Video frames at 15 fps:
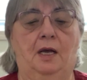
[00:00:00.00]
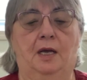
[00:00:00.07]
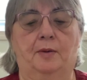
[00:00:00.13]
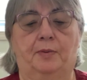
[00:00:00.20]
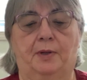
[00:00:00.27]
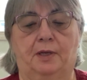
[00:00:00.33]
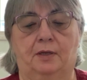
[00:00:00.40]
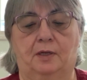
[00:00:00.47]

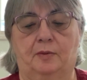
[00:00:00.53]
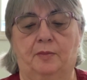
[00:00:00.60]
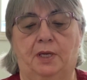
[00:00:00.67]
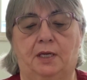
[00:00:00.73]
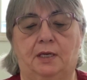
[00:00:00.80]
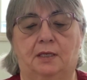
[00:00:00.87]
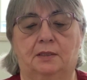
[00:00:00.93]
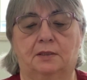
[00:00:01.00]
plan on
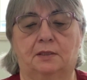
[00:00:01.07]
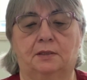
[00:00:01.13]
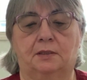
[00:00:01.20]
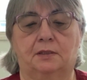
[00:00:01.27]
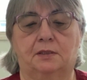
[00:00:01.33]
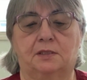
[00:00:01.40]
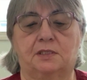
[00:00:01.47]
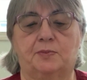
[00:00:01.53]
making a
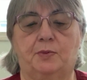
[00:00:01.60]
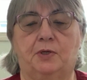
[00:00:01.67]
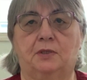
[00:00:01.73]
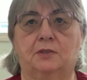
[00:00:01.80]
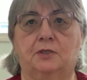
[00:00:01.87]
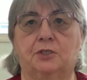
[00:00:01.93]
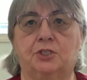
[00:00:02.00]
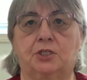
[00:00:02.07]
small
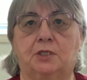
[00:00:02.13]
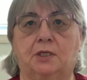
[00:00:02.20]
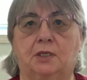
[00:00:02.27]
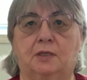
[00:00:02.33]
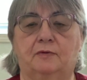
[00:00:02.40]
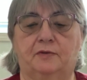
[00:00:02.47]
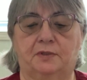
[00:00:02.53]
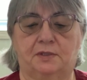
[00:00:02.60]
cushion
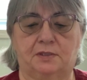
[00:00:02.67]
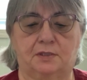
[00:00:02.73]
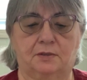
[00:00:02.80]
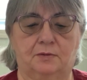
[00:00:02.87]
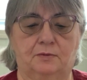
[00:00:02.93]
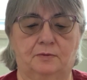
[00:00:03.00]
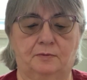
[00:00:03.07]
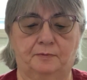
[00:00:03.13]
out of it,
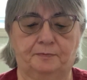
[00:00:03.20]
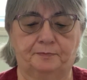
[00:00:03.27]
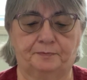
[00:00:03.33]
so